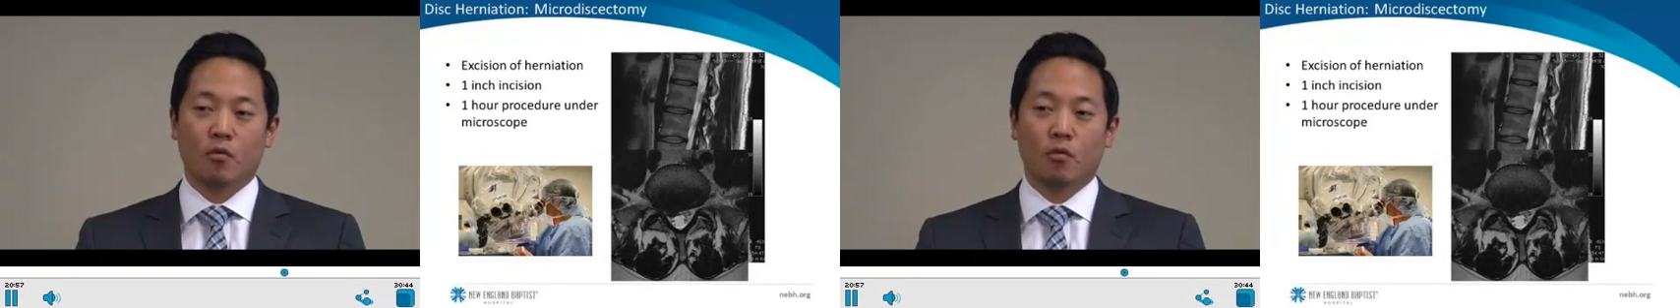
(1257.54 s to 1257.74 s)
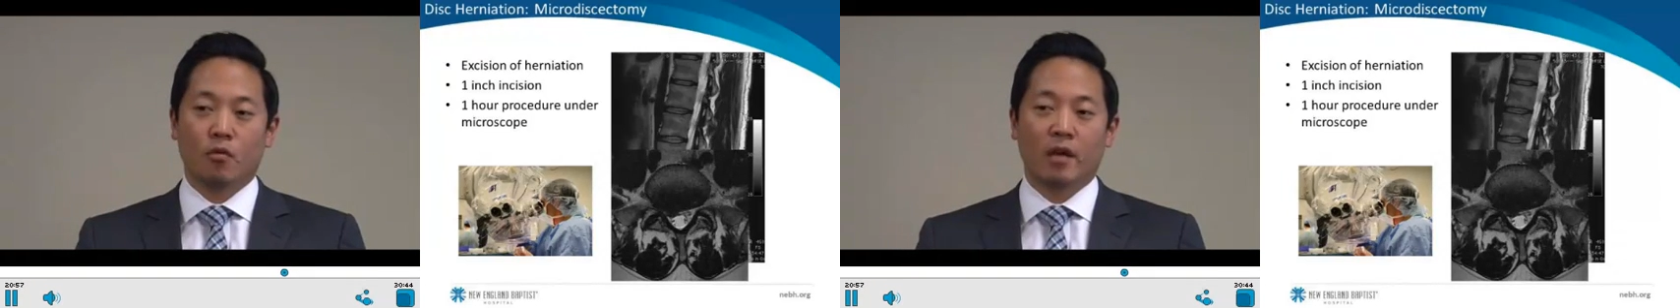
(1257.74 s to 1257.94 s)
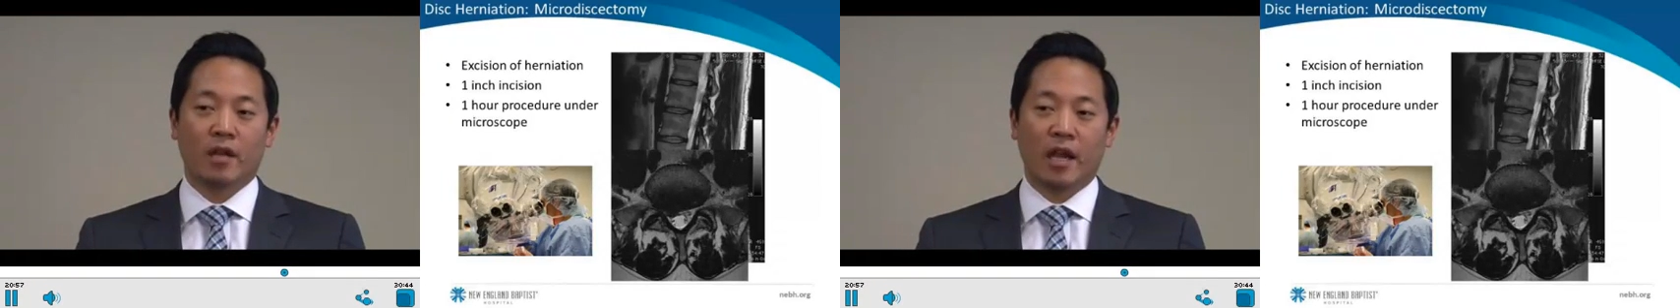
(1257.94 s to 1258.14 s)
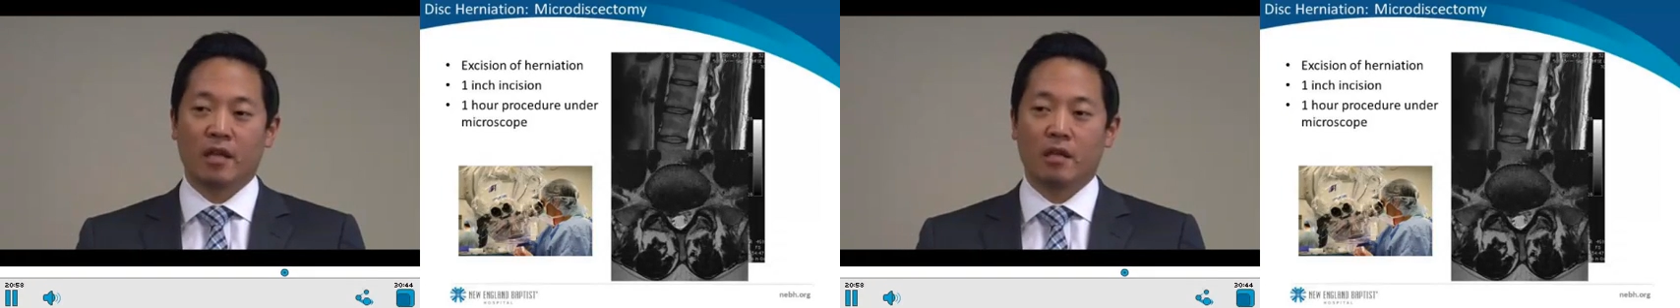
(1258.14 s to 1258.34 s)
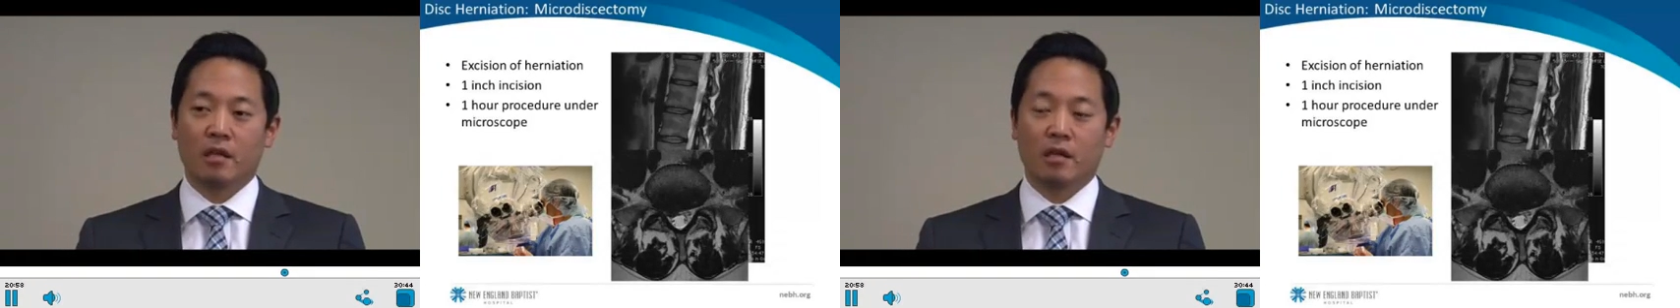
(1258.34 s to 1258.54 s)
without
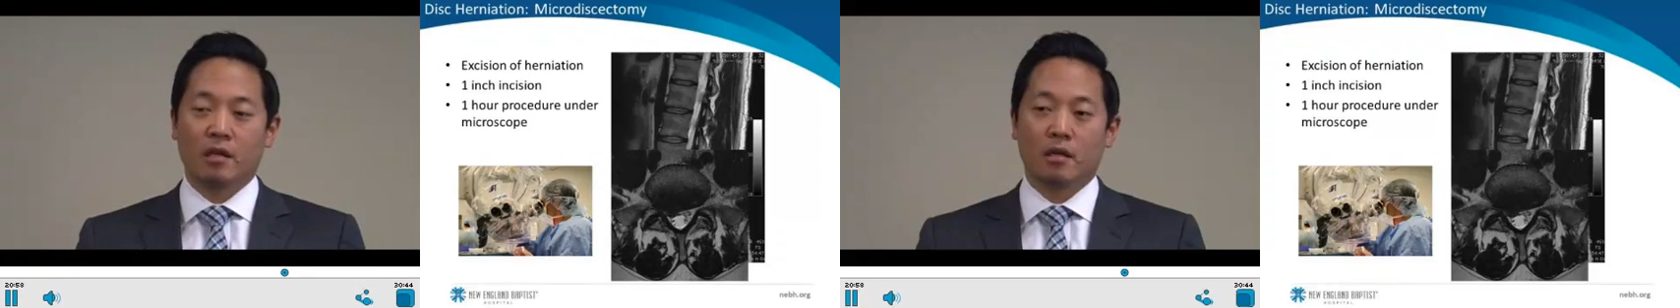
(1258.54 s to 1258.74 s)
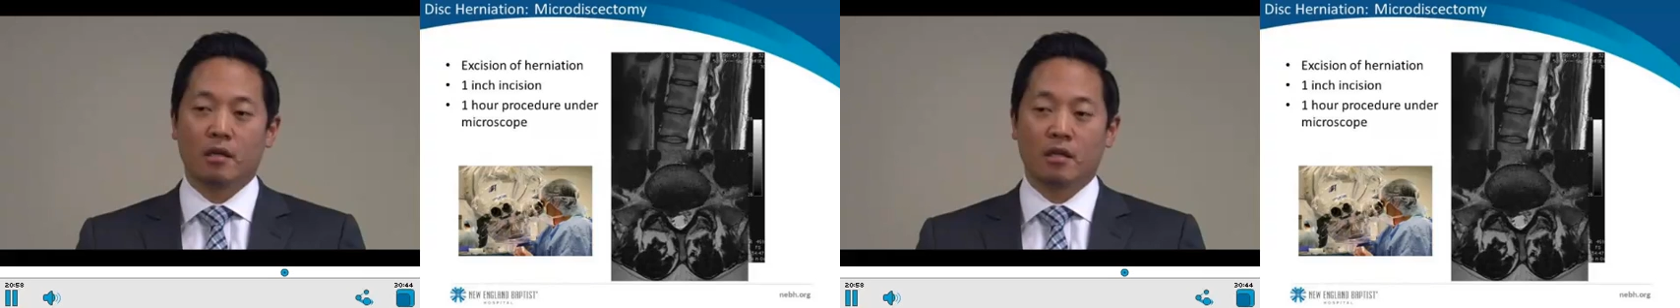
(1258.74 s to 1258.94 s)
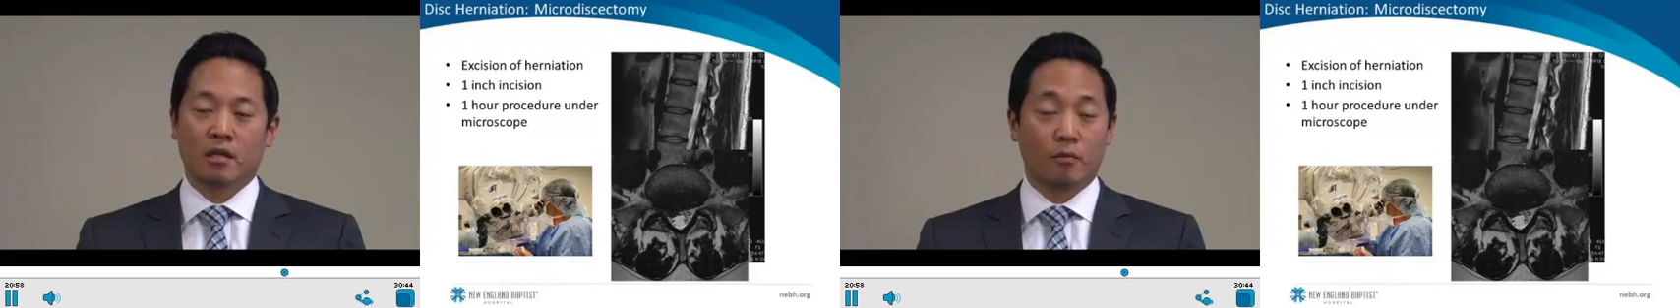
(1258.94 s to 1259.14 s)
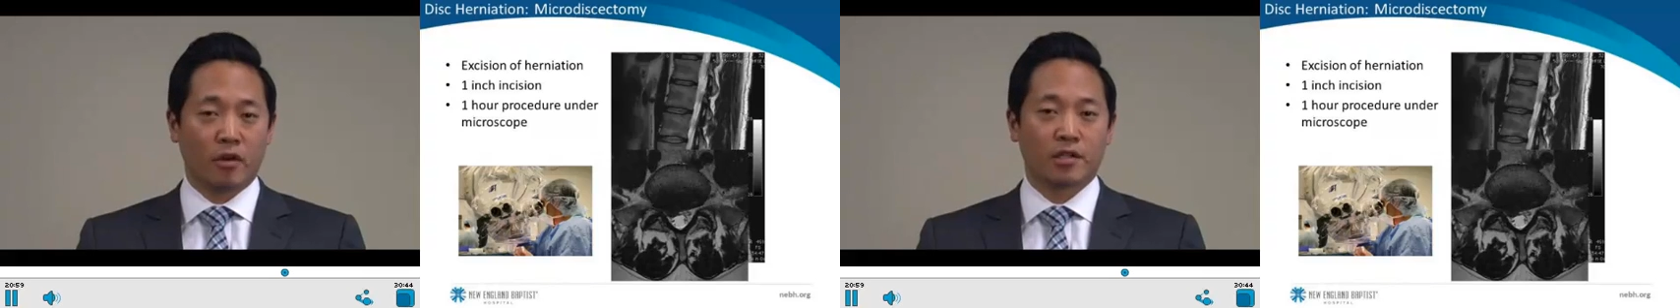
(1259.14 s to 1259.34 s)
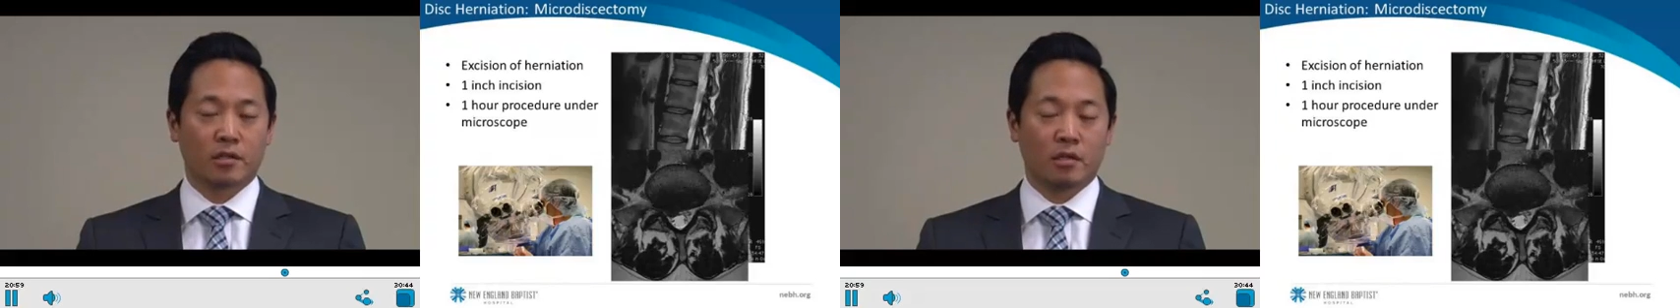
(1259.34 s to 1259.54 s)
any
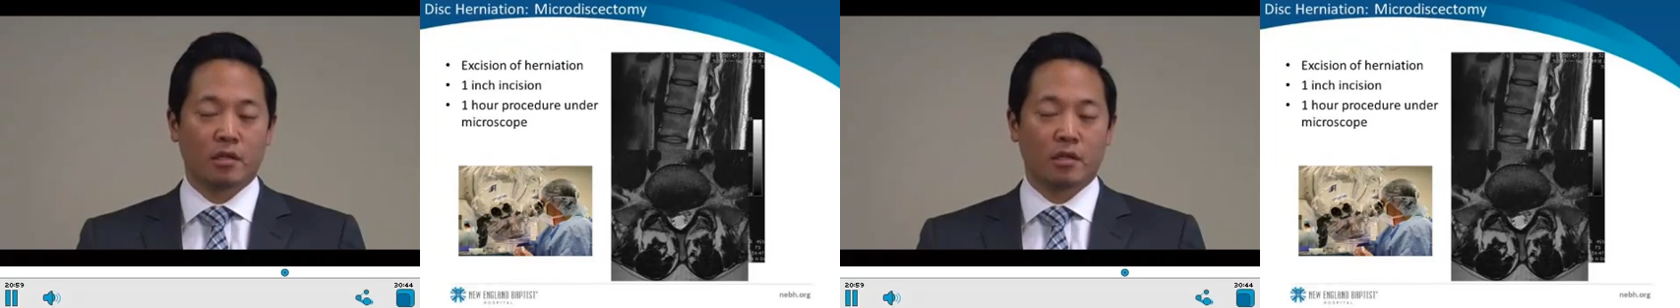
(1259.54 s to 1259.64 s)
compression.